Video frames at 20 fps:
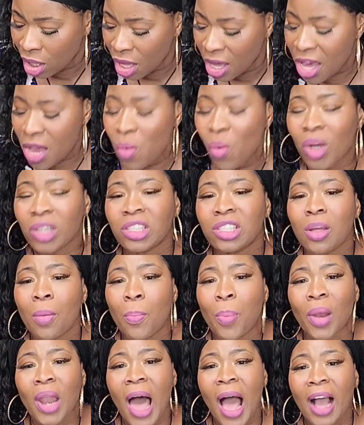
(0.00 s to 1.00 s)
He wants to
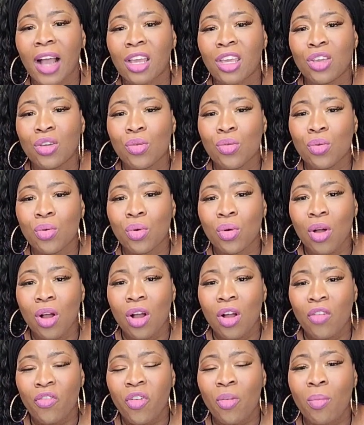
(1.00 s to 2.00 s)
block you
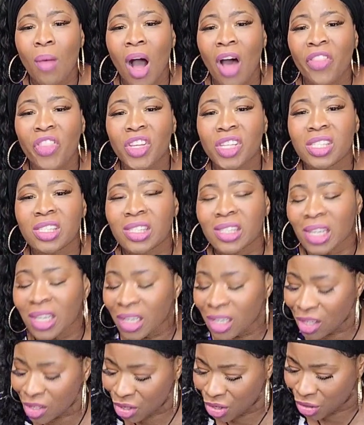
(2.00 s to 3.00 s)
from others
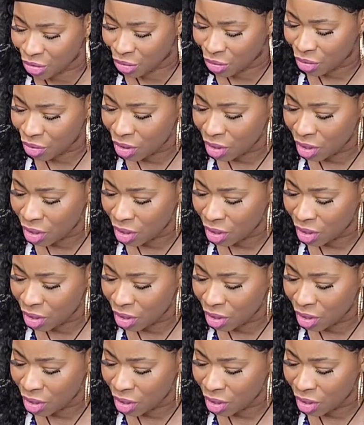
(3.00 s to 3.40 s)
seeing you.